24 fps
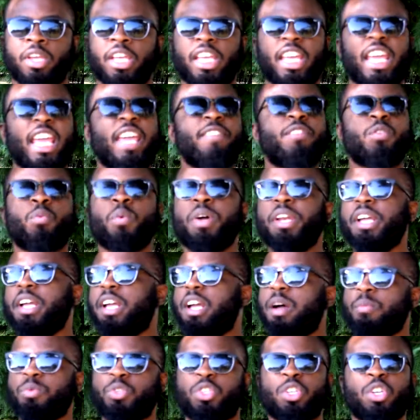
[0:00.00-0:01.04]
Even when it
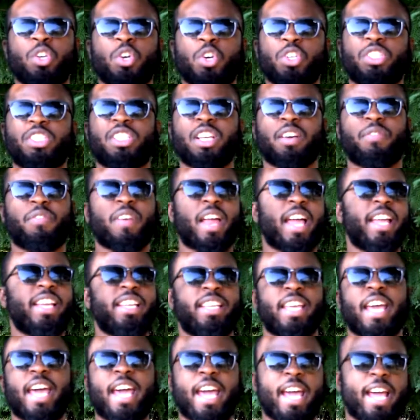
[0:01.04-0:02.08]
comes to little stuff like
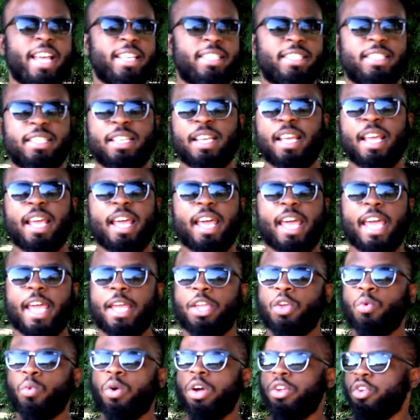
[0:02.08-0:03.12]
gas. Hey,
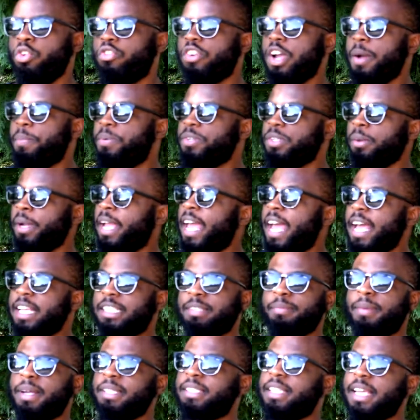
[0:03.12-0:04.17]
you want you trying to put some gas
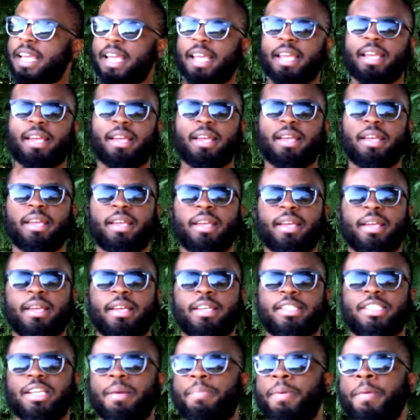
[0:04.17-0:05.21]
in my tank?
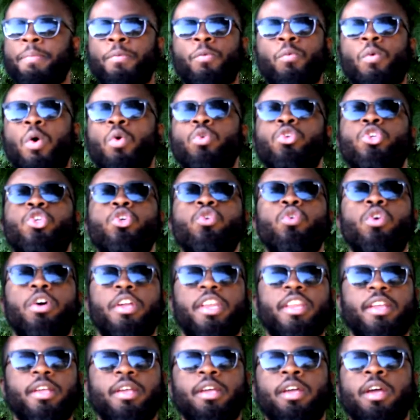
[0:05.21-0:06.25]
Some people won't do it.
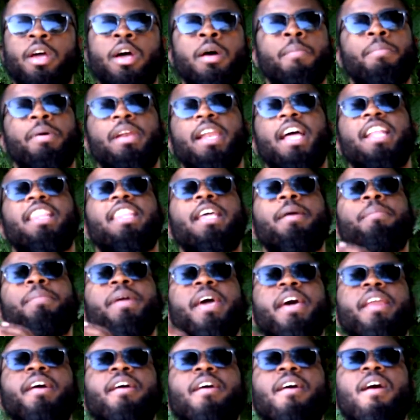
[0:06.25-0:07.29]
But let them
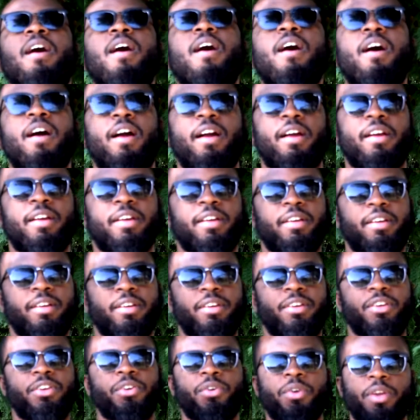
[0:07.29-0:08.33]
get a car,
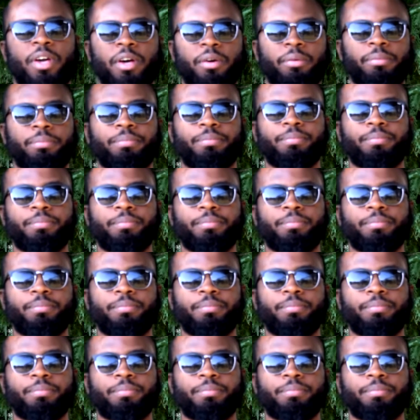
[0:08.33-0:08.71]
you know.